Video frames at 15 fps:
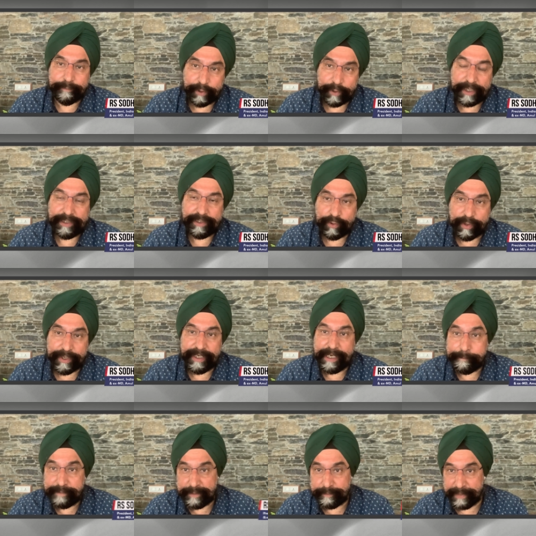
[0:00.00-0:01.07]
products going
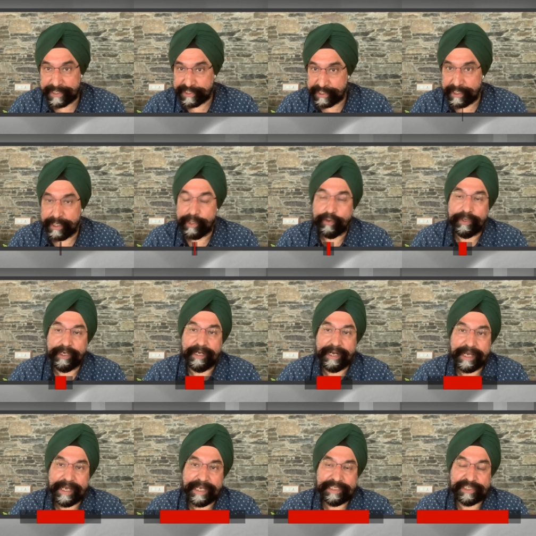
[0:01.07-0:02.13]
up, especially during
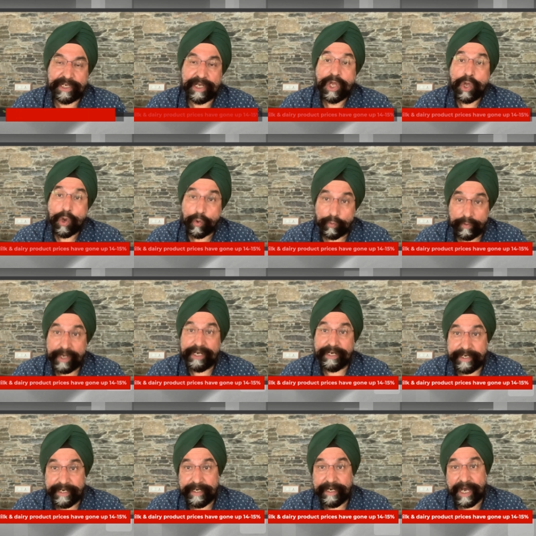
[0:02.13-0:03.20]
last
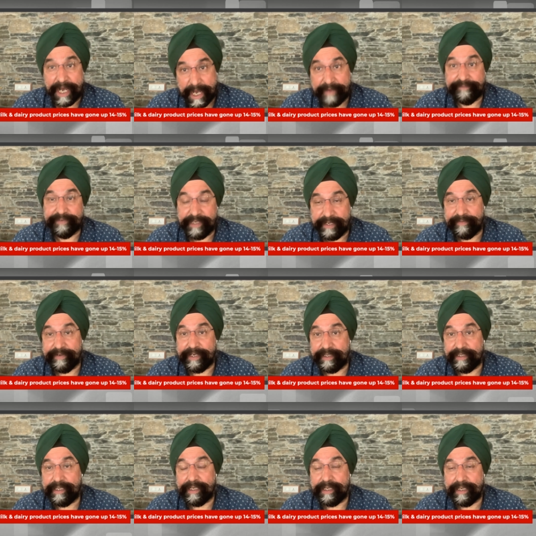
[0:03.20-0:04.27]
1.5 years where
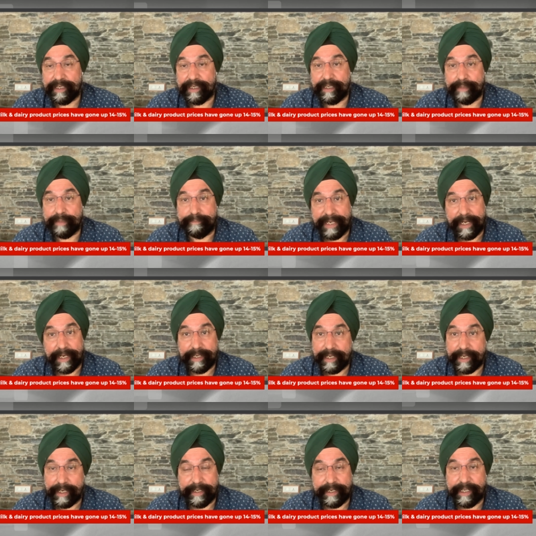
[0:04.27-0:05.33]
the milk
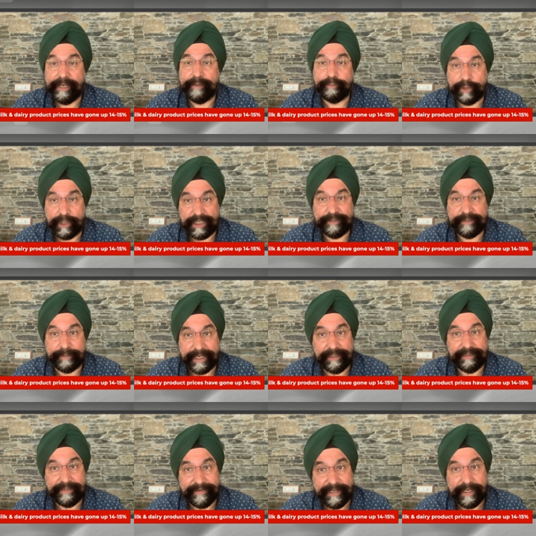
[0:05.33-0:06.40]
and dairy products
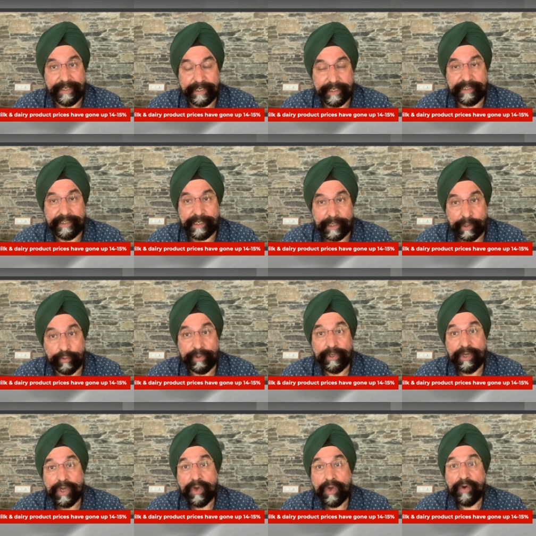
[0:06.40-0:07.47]
prices have increased around
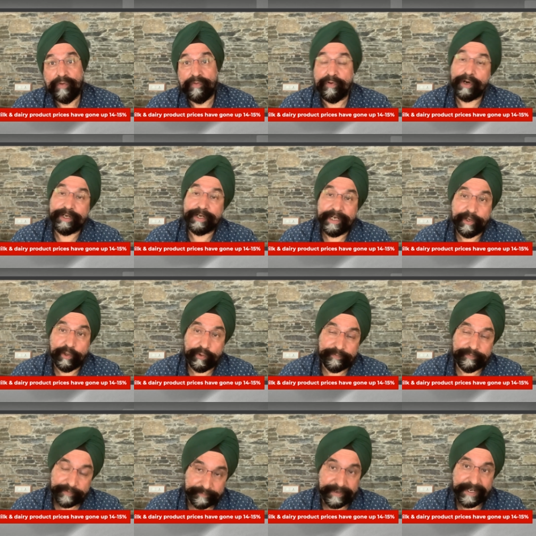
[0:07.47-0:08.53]
14% to
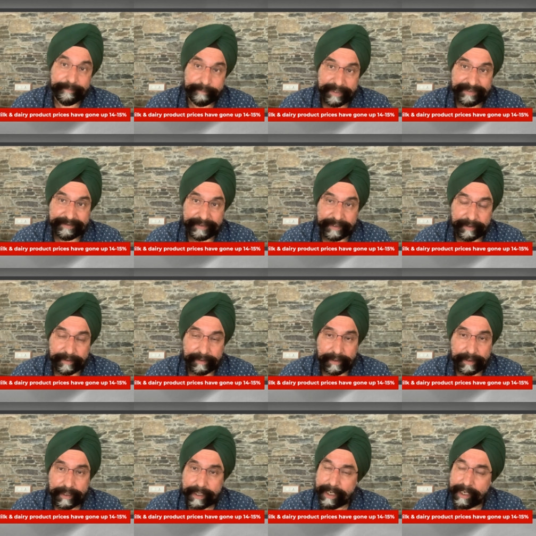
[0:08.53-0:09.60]
15%.
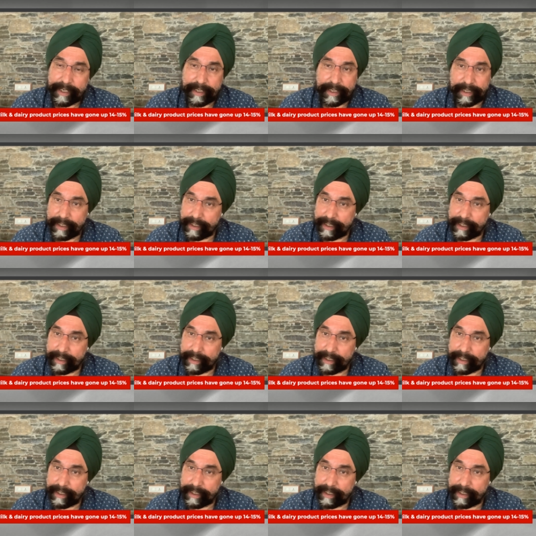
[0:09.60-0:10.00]
And